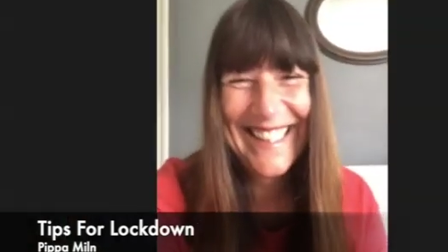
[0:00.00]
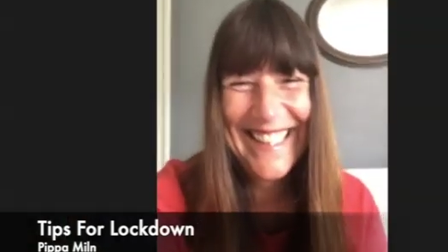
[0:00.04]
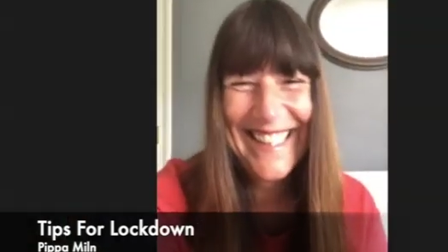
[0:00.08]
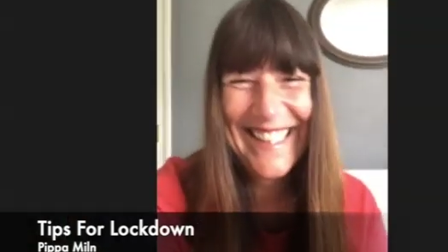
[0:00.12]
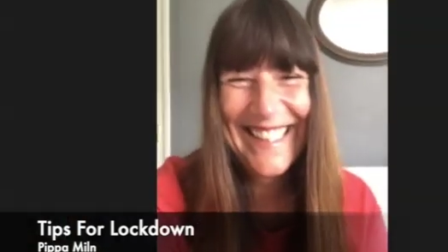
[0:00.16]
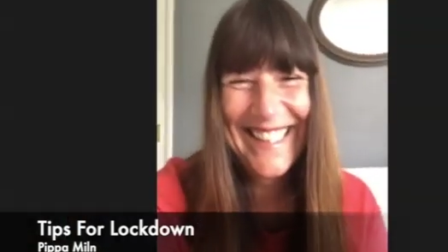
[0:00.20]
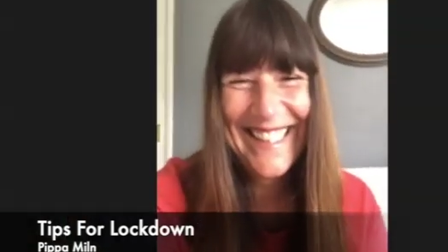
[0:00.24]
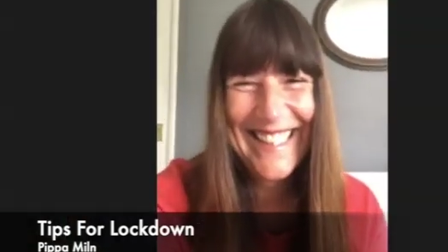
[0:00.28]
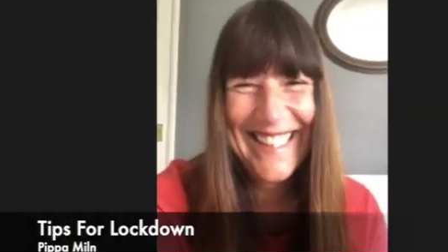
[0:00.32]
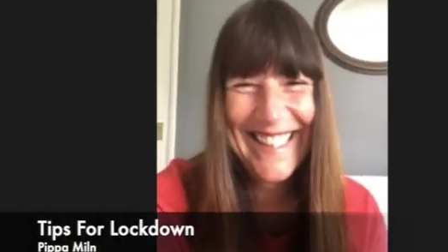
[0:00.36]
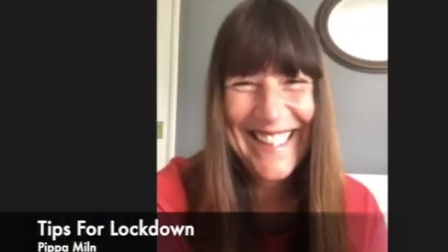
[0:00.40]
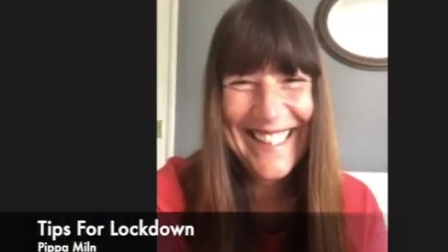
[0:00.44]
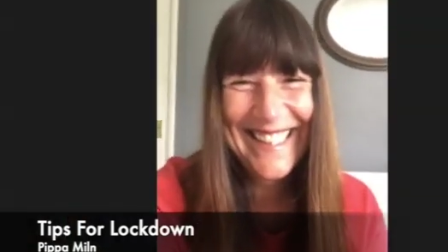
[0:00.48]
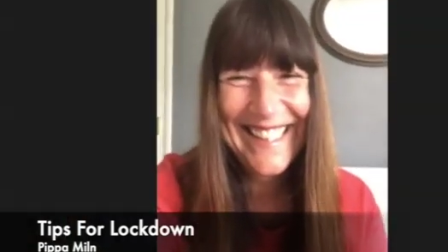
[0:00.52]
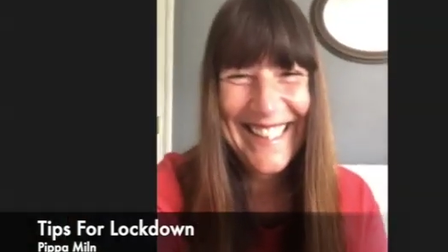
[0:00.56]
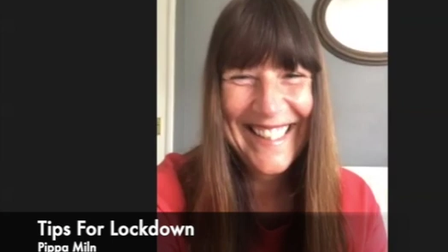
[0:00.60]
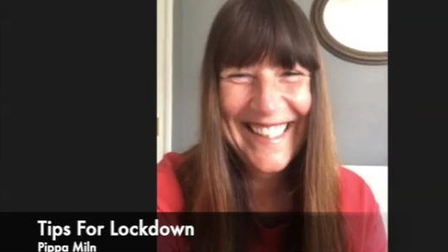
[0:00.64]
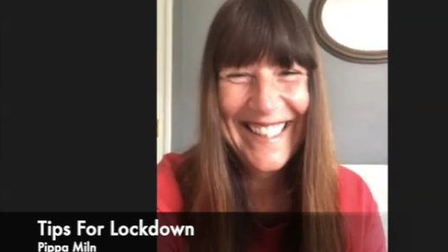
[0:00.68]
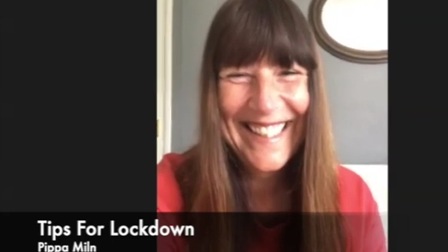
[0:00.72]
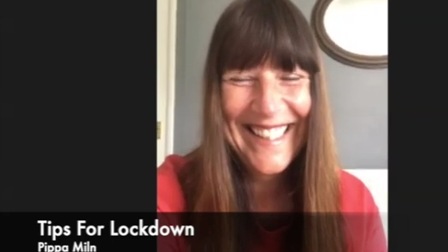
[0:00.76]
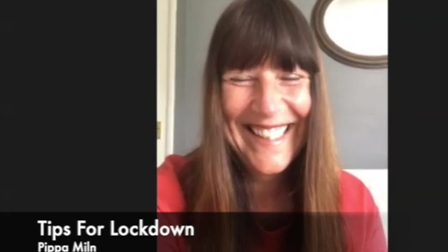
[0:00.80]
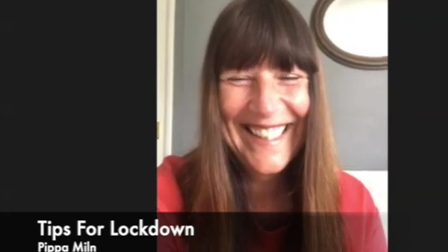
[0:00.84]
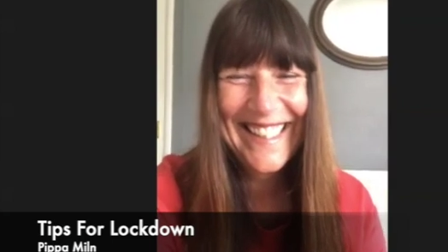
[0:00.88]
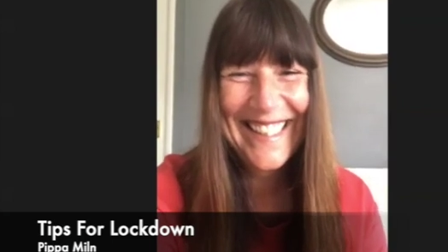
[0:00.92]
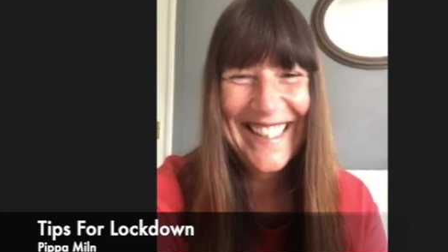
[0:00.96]

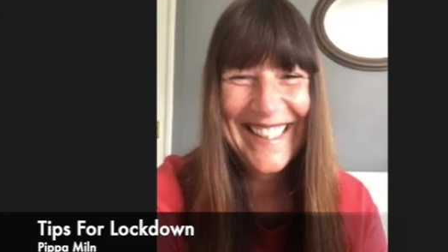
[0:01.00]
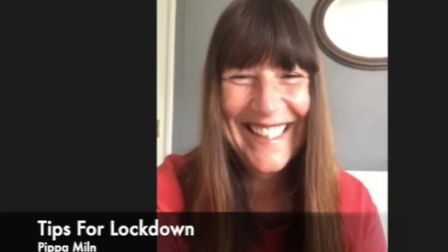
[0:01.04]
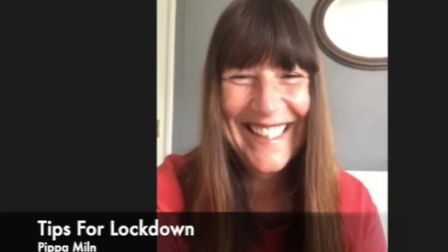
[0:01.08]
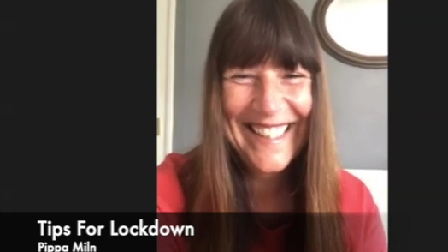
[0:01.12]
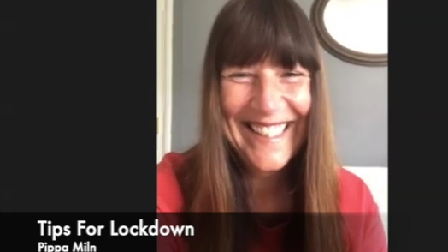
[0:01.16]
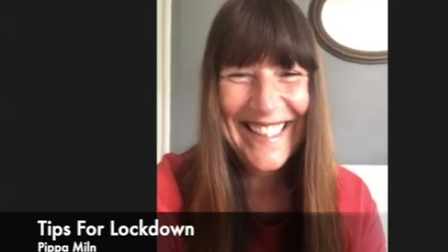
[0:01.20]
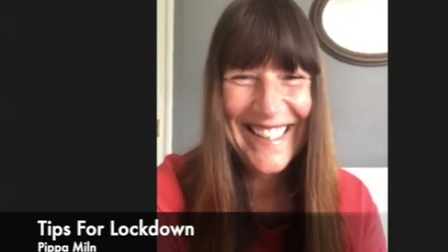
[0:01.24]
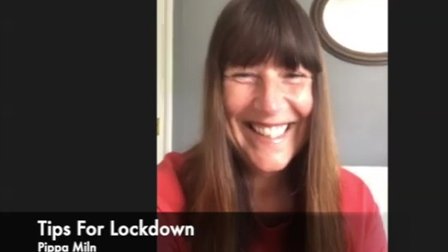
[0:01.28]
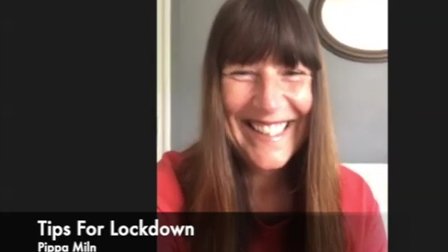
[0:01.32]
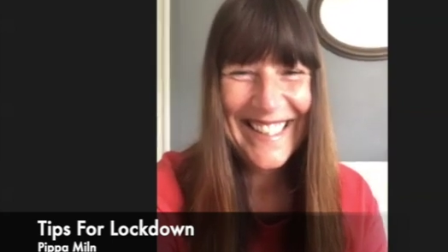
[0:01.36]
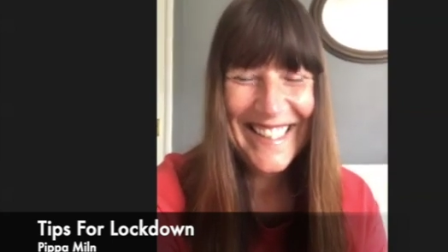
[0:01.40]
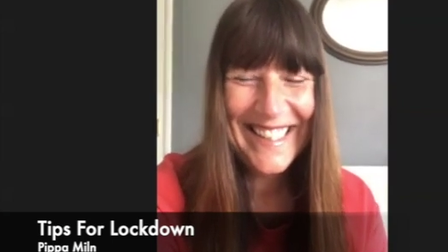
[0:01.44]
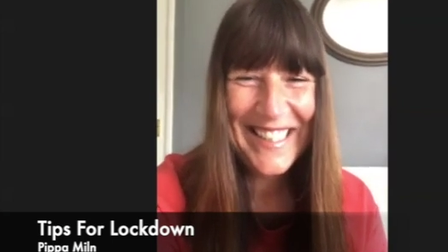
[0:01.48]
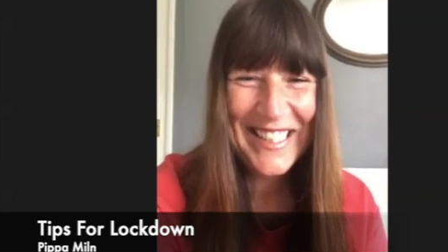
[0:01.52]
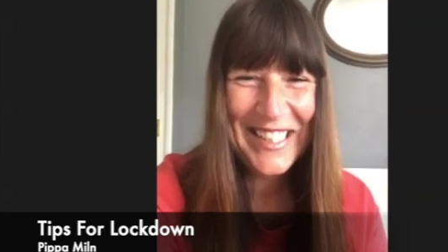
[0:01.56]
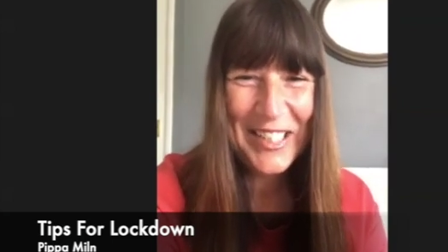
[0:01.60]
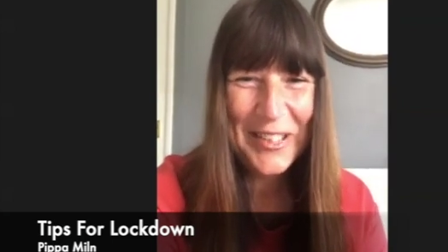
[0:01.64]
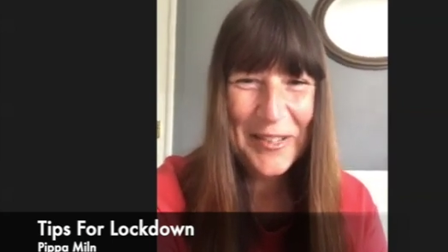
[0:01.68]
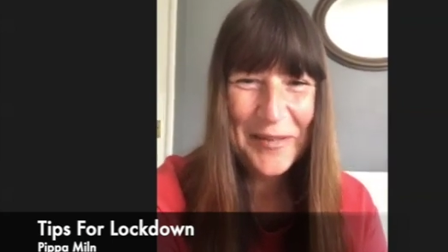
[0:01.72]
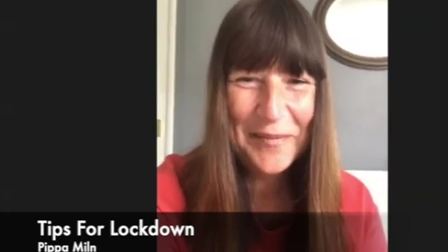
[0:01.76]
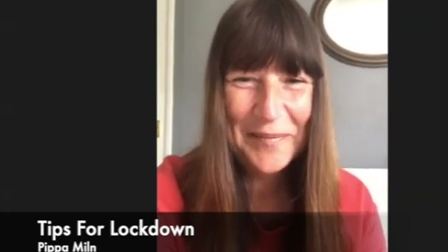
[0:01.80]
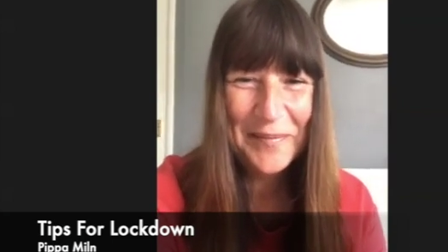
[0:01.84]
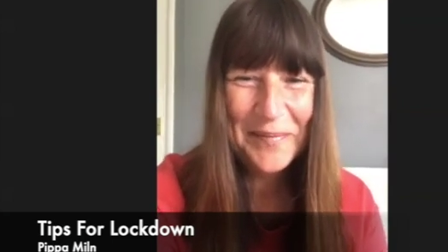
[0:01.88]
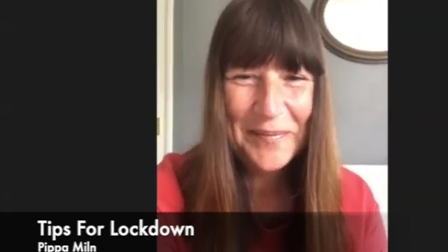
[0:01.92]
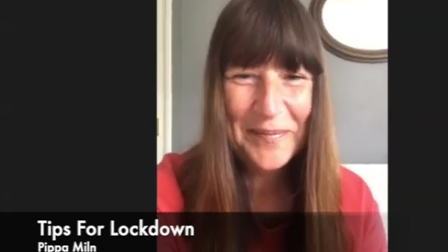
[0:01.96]
Long time.
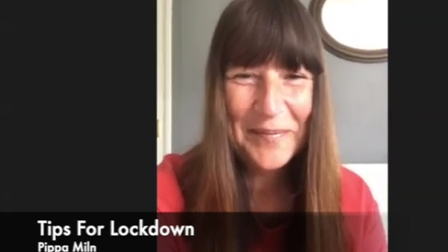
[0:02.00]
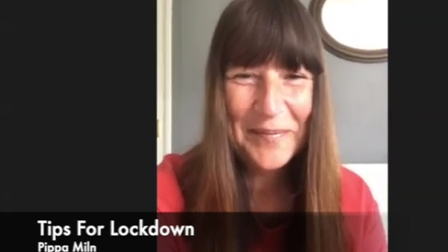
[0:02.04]
I'm giving